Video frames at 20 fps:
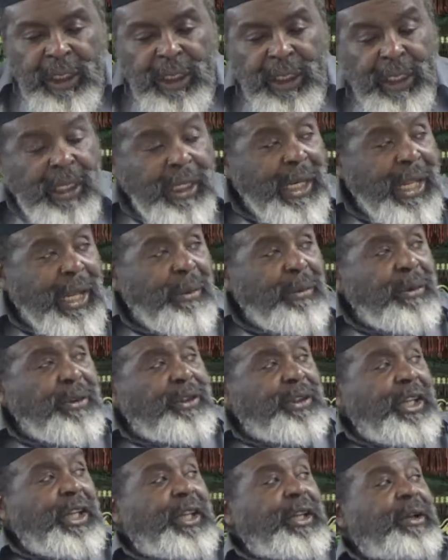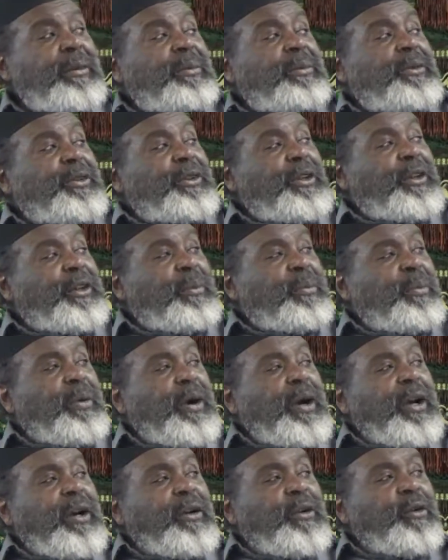And I would take them to the
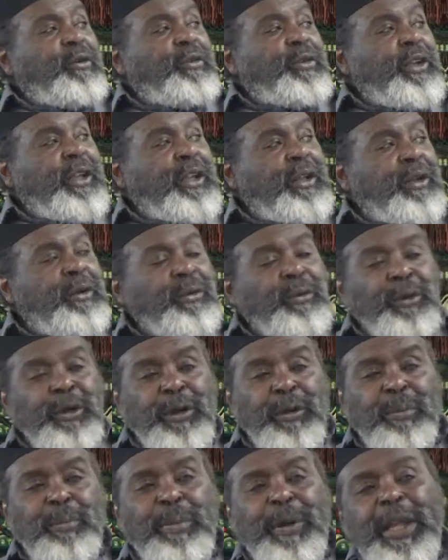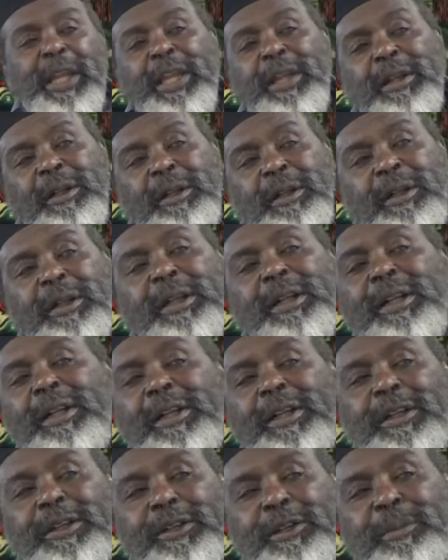park over here with a pail
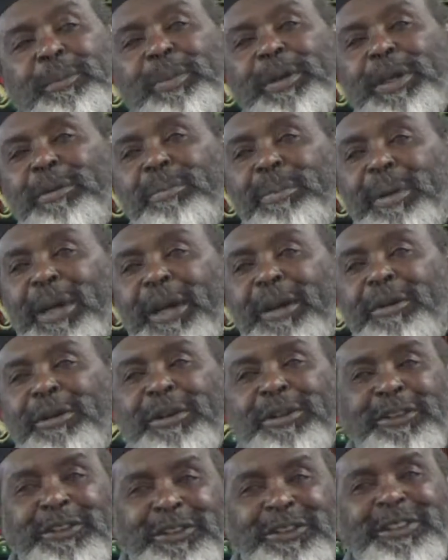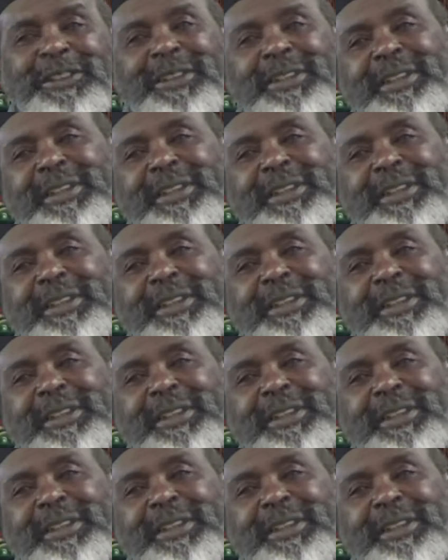to pick berries.